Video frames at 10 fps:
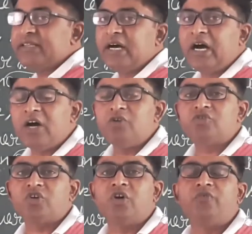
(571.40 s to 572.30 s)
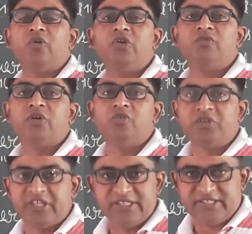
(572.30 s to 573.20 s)
the house of Oliver
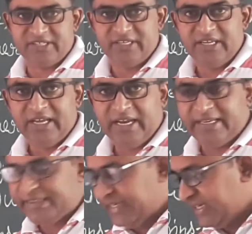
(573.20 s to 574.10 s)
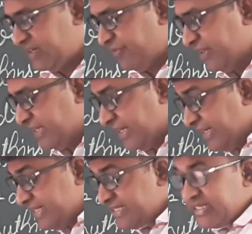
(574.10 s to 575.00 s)
Lutkins, and there when they
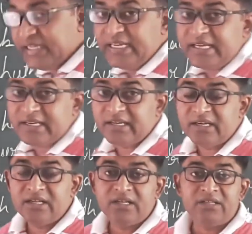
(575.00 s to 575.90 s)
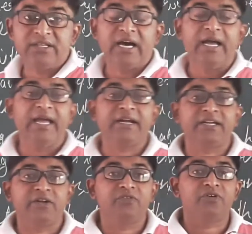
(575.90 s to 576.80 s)
reached in, the hack
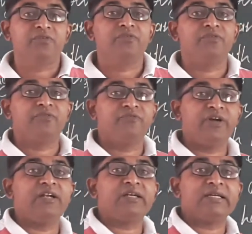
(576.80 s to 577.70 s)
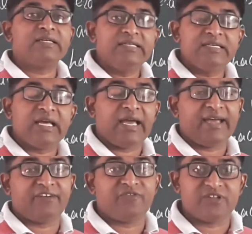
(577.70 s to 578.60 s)
driver went in
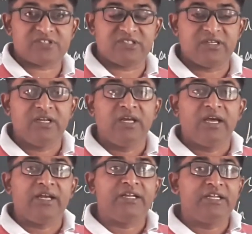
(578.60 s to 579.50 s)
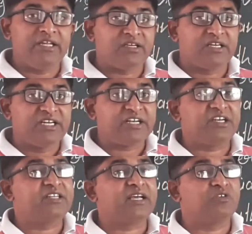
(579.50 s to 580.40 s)
at first and he
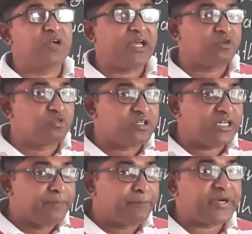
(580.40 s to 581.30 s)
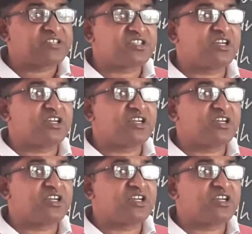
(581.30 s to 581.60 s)
created a good impression